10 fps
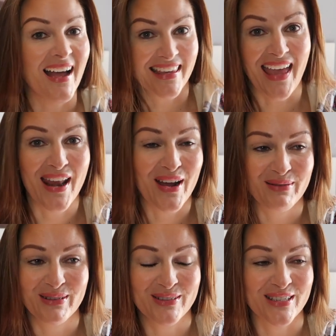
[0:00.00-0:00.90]
again, I
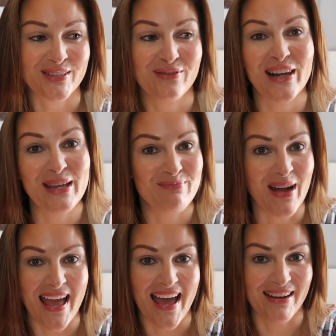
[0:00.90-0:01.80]
will just flip
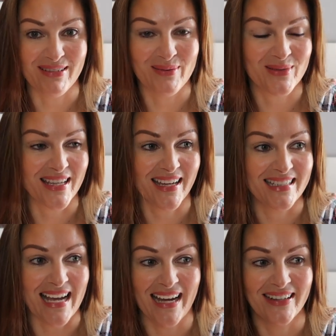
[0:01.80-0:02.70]
my hair upside
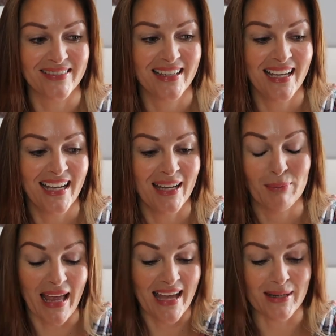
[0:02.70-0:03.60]
down,
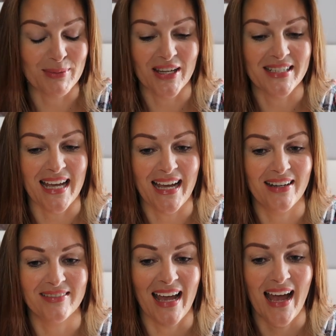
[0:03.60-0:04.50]
my head upside
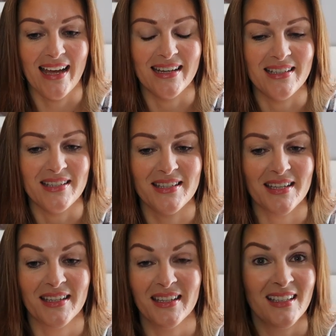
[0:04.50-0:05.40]
down, and
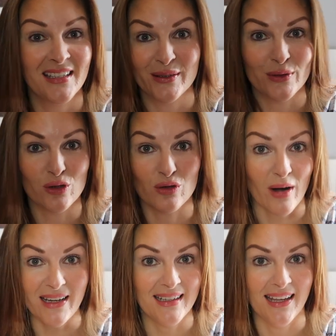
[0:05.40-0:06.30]

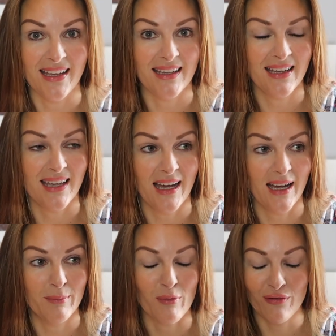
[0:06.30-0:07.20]
straighten it,
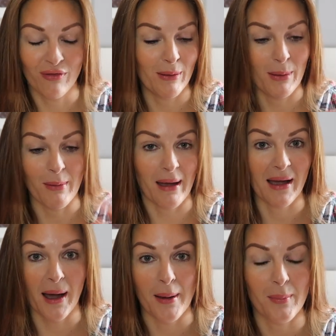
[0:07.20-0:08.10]
flip it
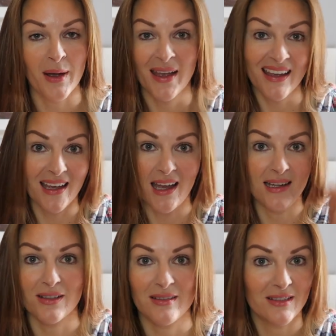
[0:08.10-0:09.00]
back up
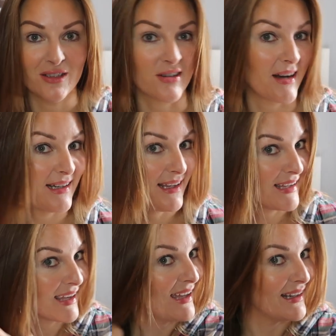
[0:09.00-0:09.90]
and straighten
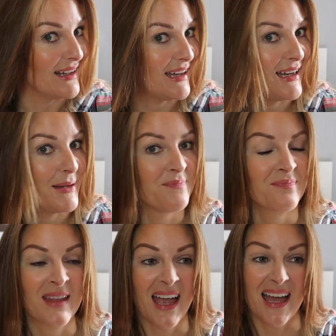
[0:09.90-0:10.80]
it again, and
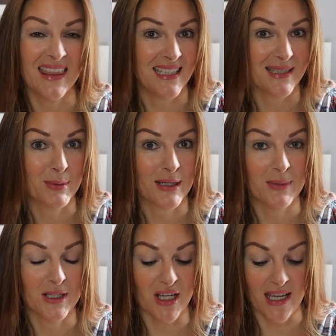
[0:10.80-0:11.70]
that's pretty
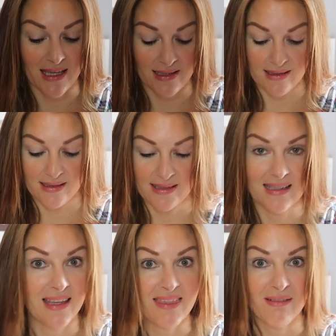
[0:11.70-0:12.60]
much it.
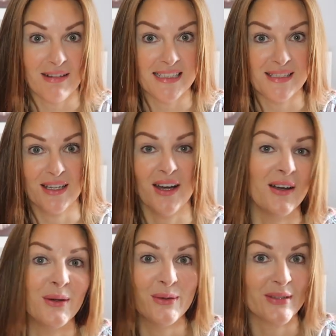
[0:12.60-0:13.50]
They're ready to
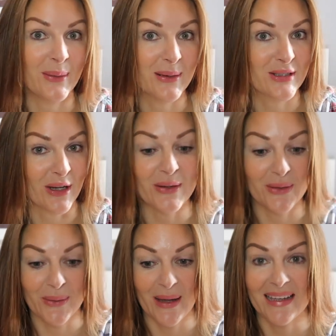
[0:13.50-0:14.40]
go, so I'll show
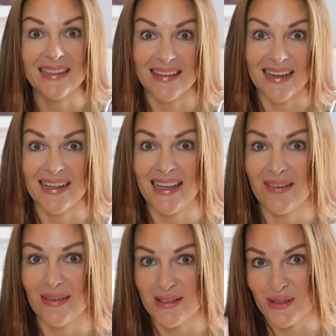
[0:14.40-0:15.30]
you exactly
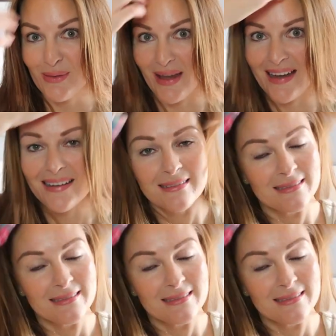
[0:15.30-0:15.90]
how I do that.